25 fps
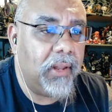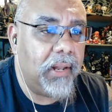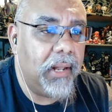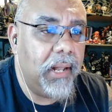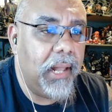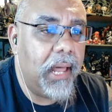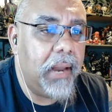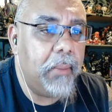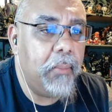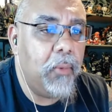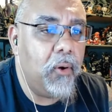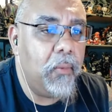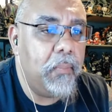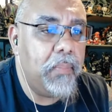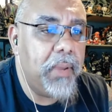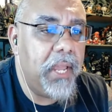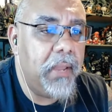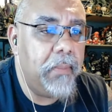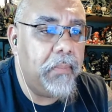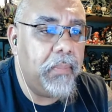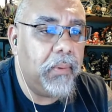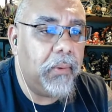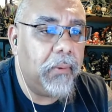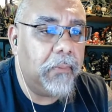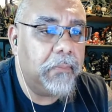And a lot more
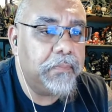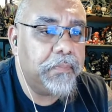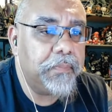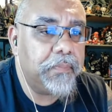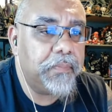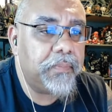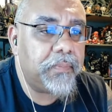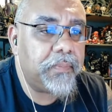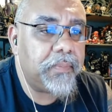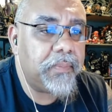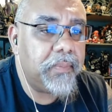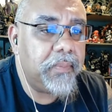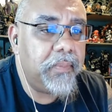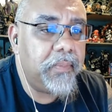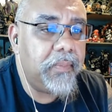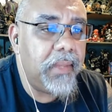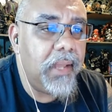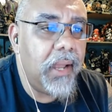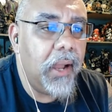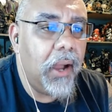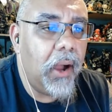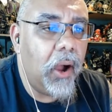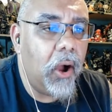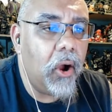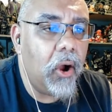people
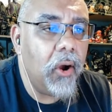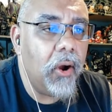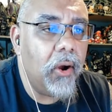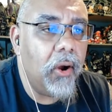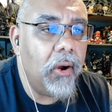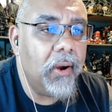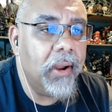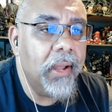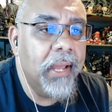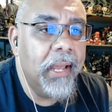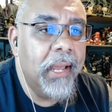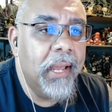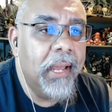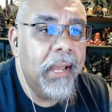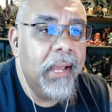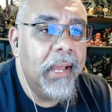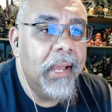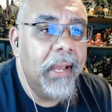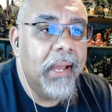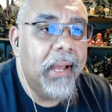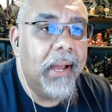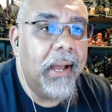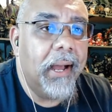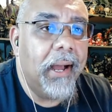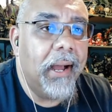are
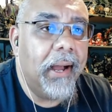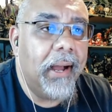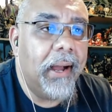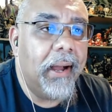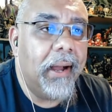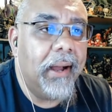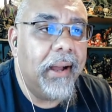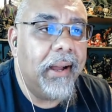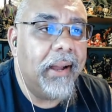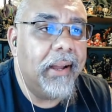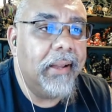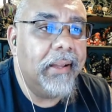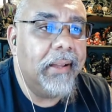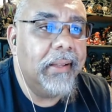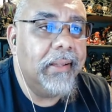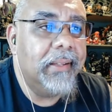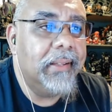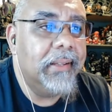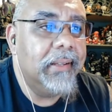uh,